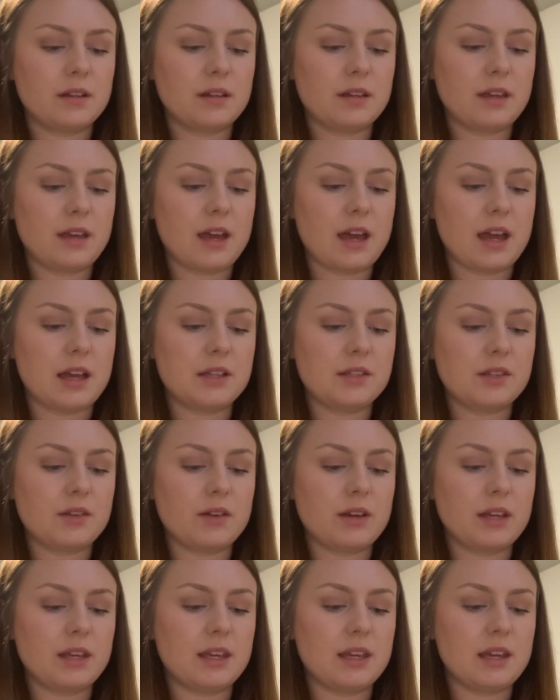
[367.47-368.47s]
Okay, so
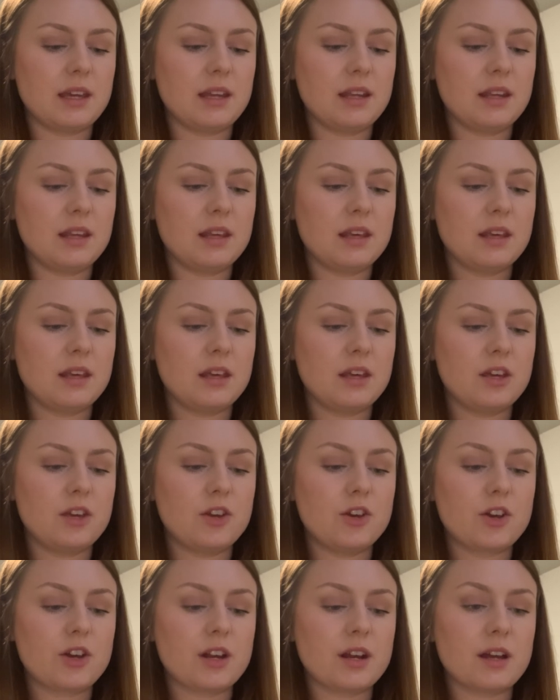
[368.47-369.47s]
again,
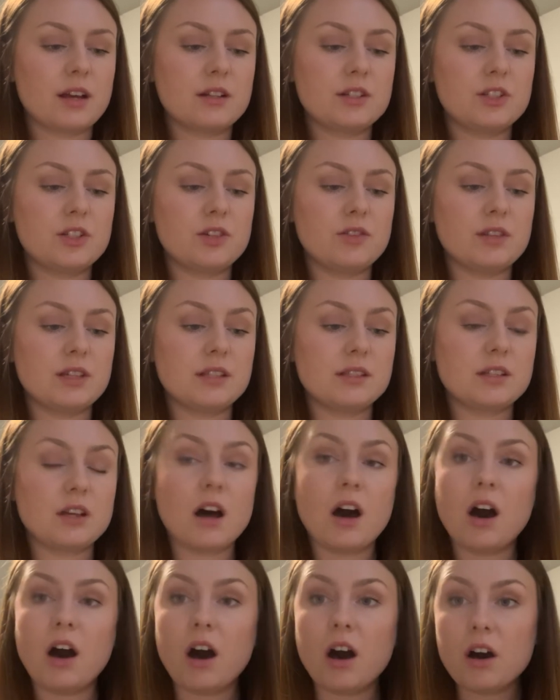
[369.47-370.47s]
you're gonna do this to
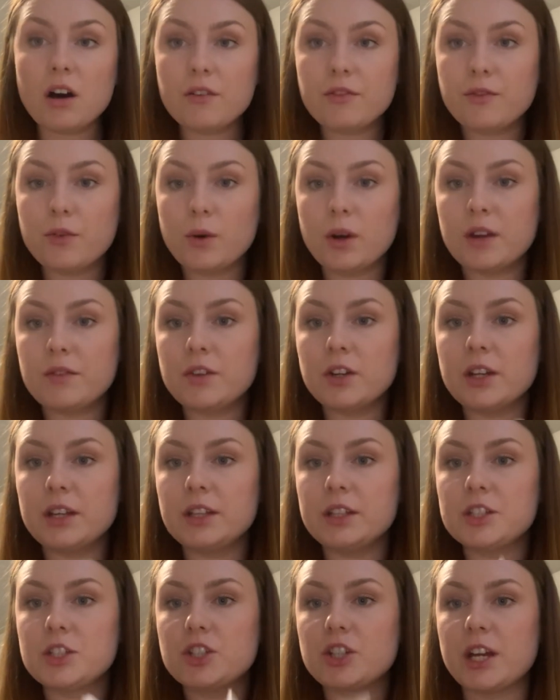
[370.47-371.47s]
all 4 of your
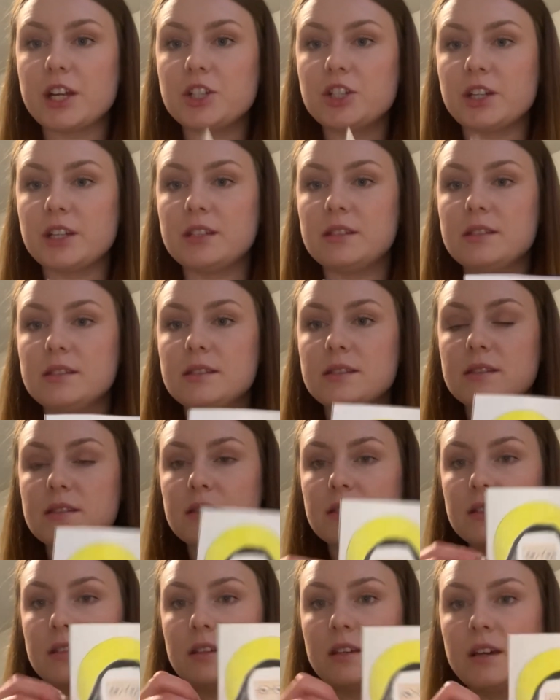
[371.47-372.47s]
illustrations.
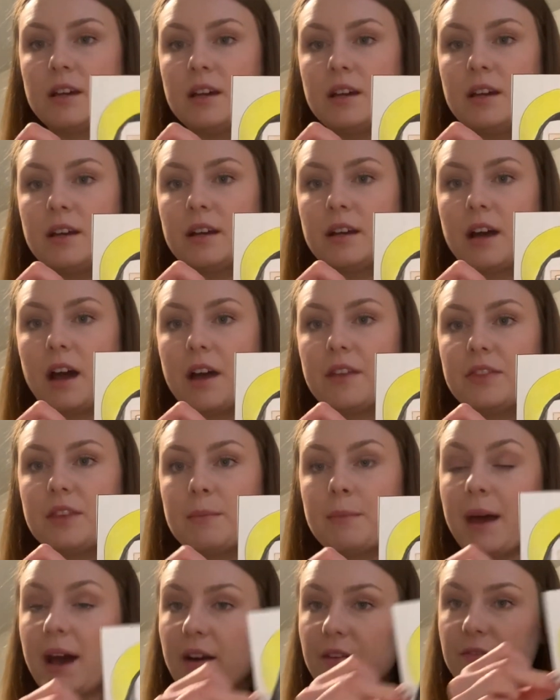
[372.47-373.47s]
Cut
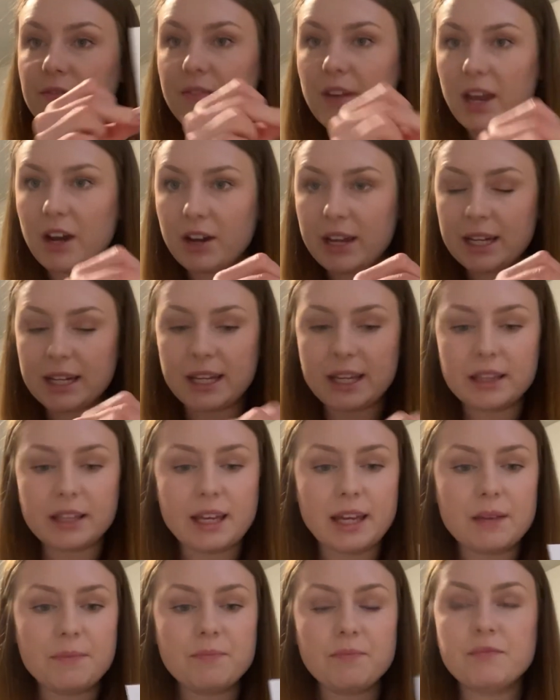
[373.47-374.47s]
them out very
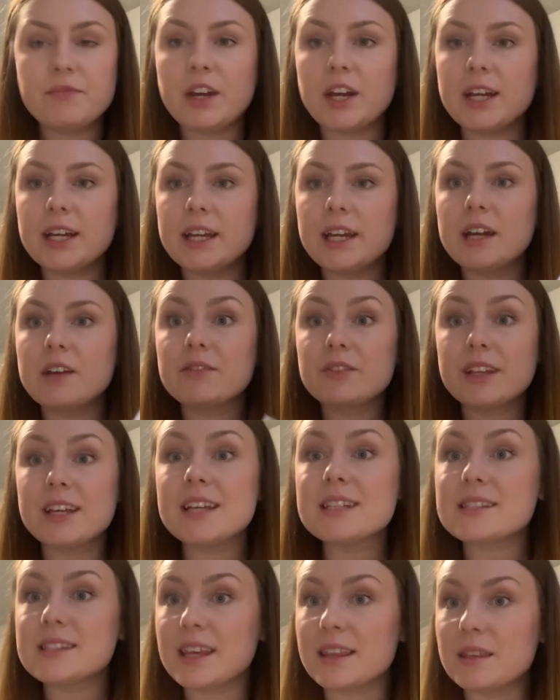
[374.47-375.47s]
neatly, very carefully,
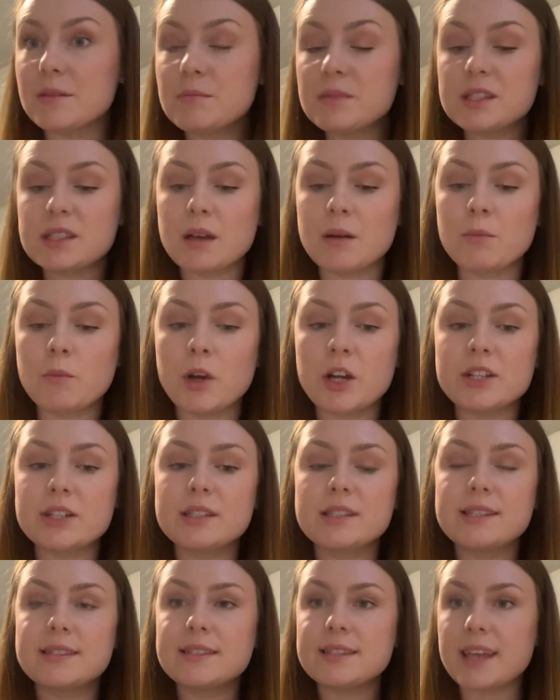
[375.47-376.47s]
and set them somewhere
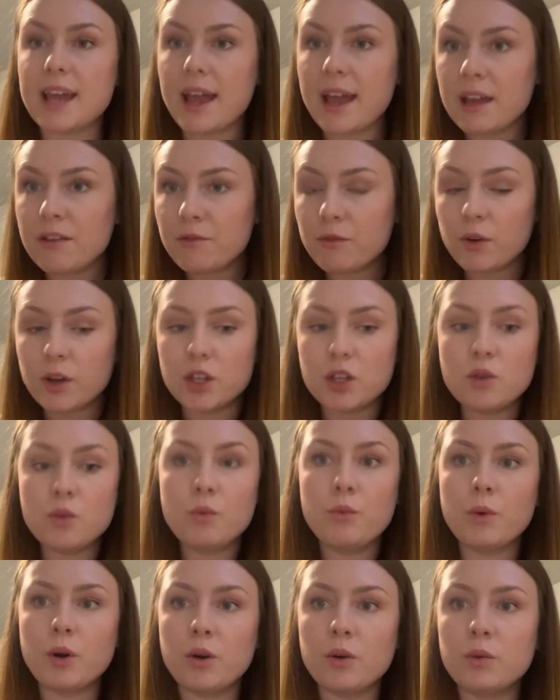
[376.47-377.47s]
safe where you
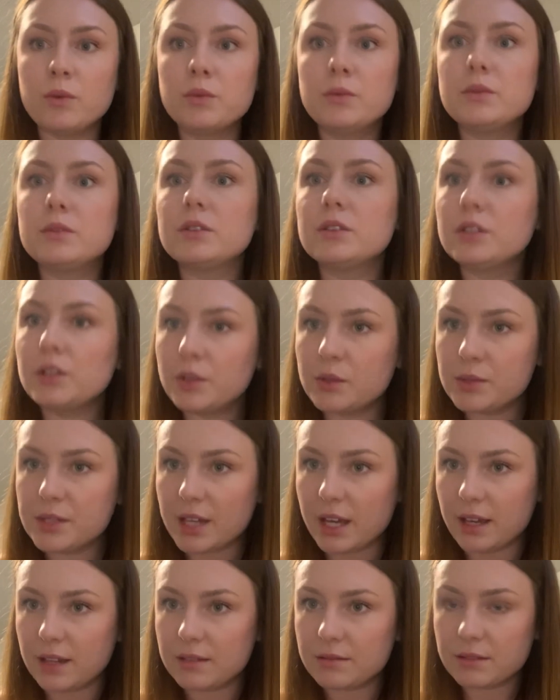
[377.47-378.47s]
won't lose
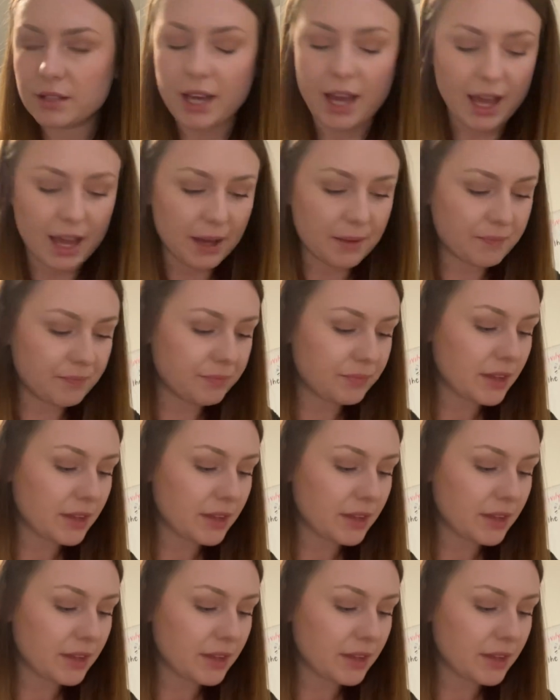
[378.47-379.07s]
it, okay?